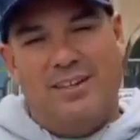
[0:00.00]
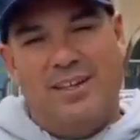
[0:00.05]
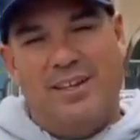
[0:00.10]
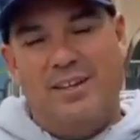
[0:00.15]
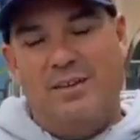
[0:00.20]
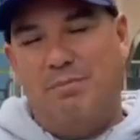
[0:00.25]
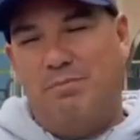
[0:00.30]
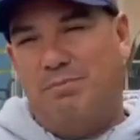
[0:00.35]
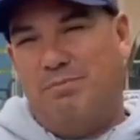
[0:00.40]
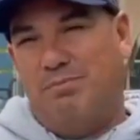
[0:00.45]

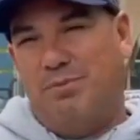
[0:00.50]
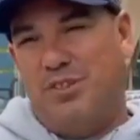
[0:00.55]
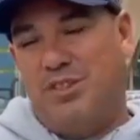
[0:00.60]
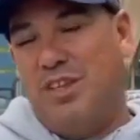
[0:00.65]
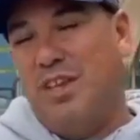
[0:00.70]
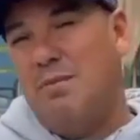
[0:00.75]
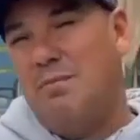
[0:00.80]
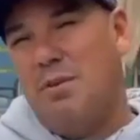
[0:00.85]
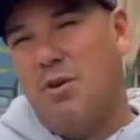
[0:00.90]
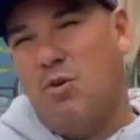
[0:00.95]
any
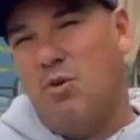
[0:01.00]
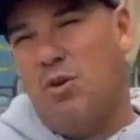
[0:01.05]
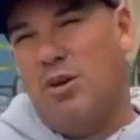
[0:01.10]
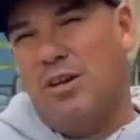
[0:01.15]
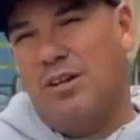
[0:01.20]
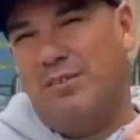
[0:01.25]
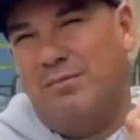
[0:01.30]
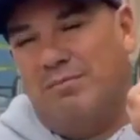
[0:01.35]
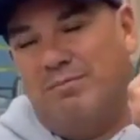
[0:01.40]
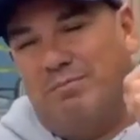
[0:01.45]
seamer who
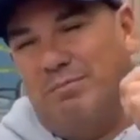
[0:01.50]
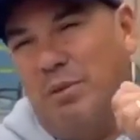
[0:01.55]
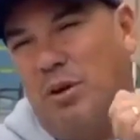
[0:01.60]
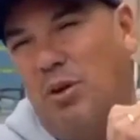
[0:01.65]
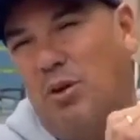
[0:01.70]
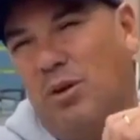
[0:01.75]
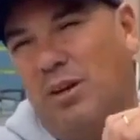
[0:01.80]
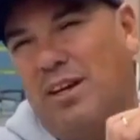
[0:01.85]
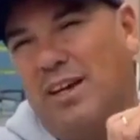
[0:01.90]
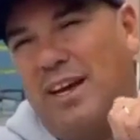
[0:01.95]
can
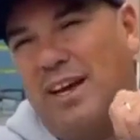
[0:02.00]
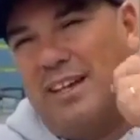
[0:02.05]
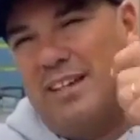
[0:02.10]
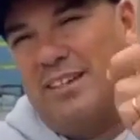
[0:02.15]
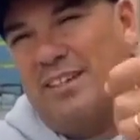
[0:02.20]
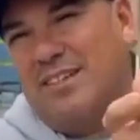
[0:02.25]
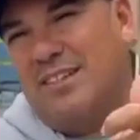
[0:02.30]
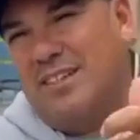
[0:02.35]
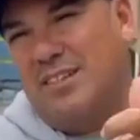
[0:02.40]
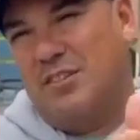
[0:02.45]
bowl
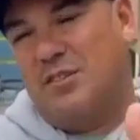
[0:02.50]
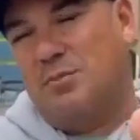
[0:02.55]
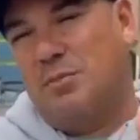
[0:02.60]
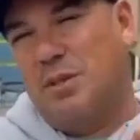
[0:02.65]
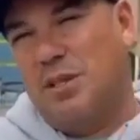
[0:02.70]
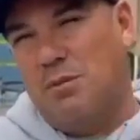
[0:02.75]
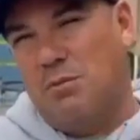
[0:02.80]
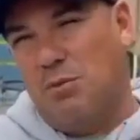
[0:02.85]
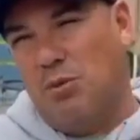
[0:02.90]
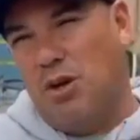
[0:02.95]
cutters and
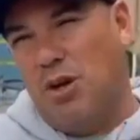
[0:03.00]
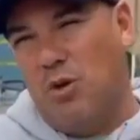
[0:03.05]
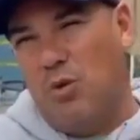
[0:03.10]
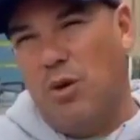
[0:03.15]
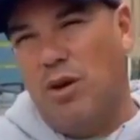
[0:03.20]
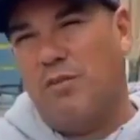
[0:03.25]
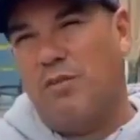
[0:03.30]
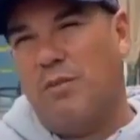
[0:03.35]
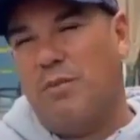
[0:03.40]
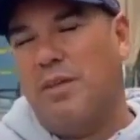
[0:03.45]
spin the ball
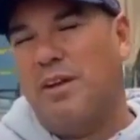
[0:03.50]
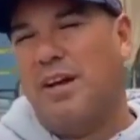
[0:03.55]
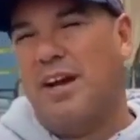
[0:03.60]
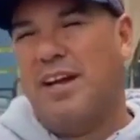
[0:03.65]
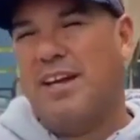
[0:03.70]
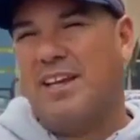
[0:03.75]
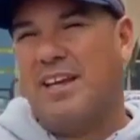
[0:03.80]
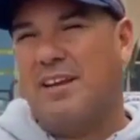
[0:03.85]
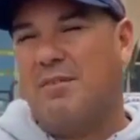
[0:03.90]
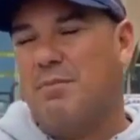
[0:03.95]
away from the
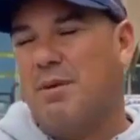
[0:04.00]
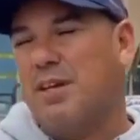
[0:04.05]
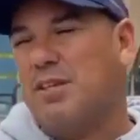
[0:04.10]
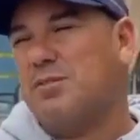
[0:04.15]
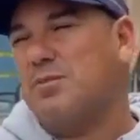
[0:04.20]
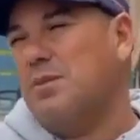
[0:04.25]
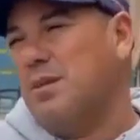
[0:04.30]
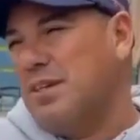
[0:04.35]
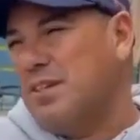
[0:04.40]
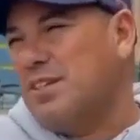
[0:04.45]
right-hand
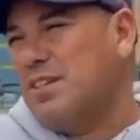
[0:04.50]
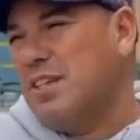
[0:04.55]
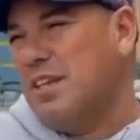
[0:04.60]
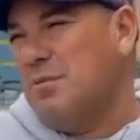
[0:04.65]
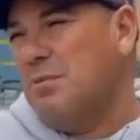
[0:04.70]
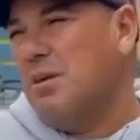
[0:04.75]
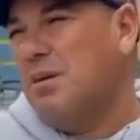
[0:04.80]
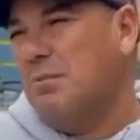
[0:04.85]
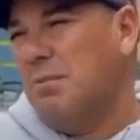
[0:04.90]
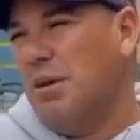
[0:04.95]
batsman is going
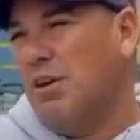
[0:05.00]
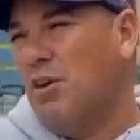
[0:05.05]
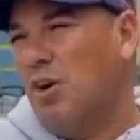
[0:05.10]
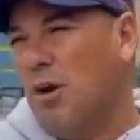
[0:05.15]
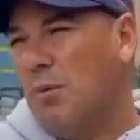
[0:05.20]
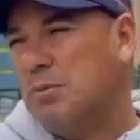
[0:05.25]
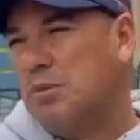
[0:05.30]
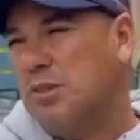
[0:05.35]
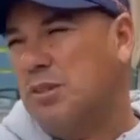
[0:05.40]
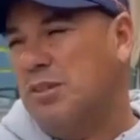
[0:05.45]
to be a better
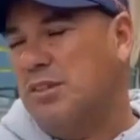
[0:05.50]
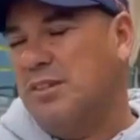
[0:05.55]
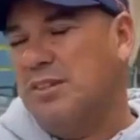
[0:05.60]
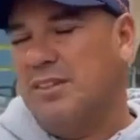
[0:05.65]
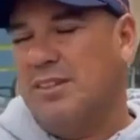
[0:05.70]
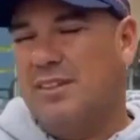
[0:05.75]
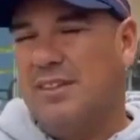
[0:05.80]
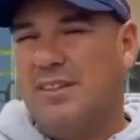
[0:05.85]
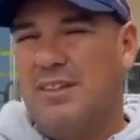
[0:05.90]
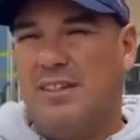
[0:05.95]
option.
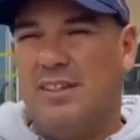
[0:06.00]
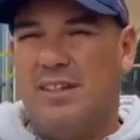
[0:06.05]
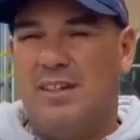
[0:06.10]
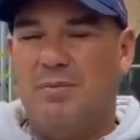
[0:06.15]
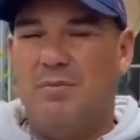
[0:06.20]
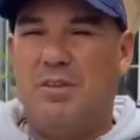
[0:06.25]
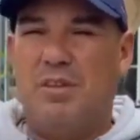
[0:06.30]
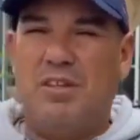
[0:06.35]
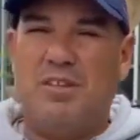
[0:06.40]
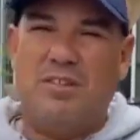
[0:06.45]

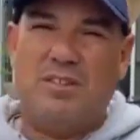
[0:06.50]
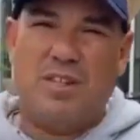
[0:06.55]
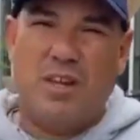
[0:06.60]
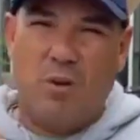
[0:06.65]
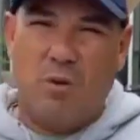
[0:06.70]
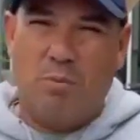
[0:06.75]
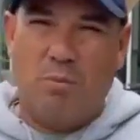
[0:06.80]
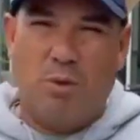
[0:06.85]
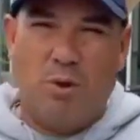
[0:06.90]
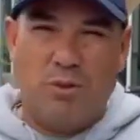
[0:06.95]
And these
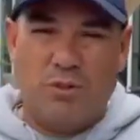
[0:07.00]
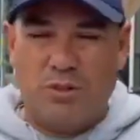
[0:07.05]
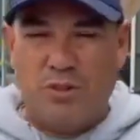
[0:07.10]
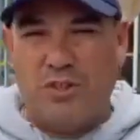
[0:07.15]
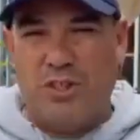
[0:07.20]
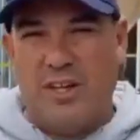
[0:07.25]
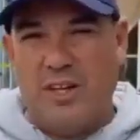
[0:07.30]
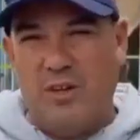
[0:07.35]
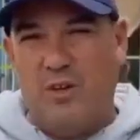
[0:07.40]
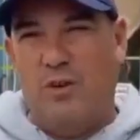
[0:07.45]
slow balls
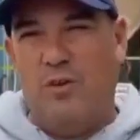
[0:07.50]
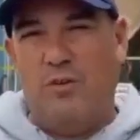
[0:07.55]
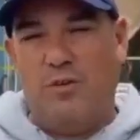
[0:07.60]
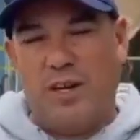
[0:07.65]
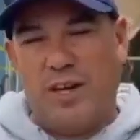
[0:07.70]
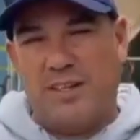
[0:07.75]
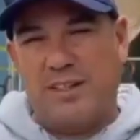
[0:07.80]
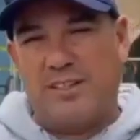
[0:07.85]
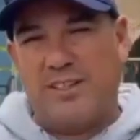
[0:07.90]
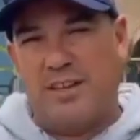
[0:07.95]
are generally
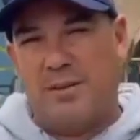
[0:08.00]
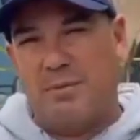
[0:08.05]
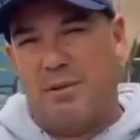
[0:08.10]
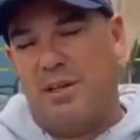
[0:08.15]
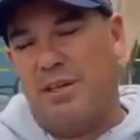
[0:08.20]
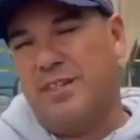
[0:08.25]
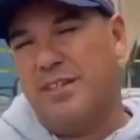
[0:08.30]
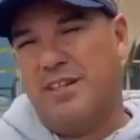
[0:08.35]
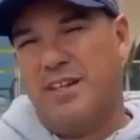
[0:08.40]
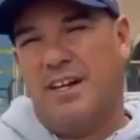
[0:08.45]
off-cutters coming
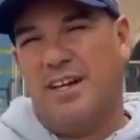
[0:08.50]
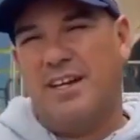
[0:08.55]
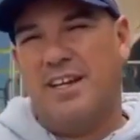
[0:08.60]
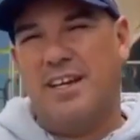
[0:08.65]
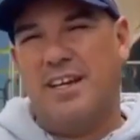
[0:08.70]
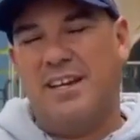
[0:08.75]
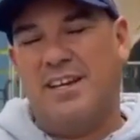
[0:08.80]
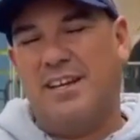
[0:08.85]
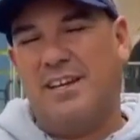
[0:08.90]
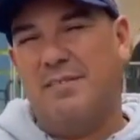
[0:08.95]
into the
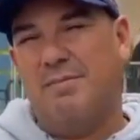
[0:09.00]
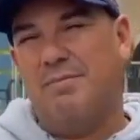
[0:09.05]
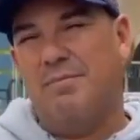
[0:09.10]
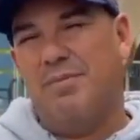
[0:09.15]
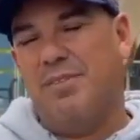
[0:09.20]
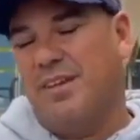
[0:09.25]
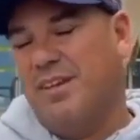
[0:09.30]
right-hander, and